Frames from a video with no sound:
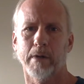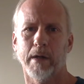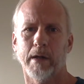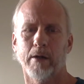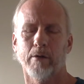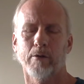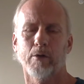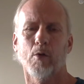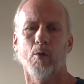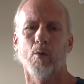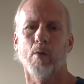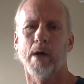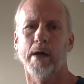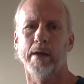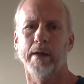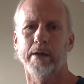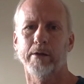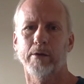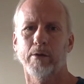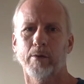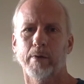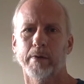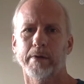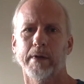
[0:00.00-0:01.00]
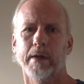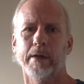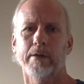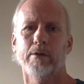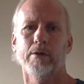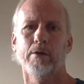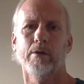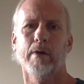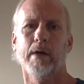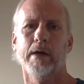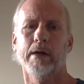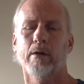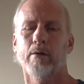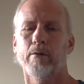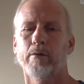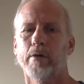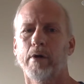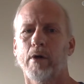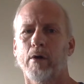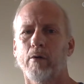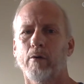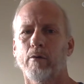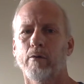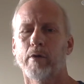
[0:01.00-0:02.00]
I don't know why they do what they do. I don't
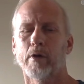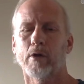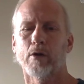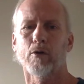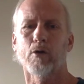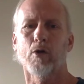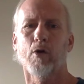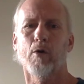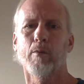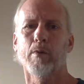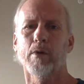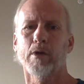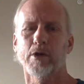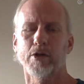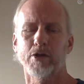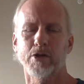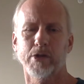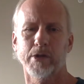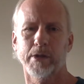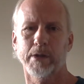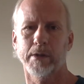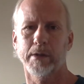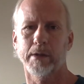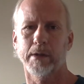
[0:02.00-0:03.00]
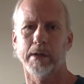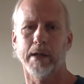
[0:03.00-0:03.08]
know the global agenda.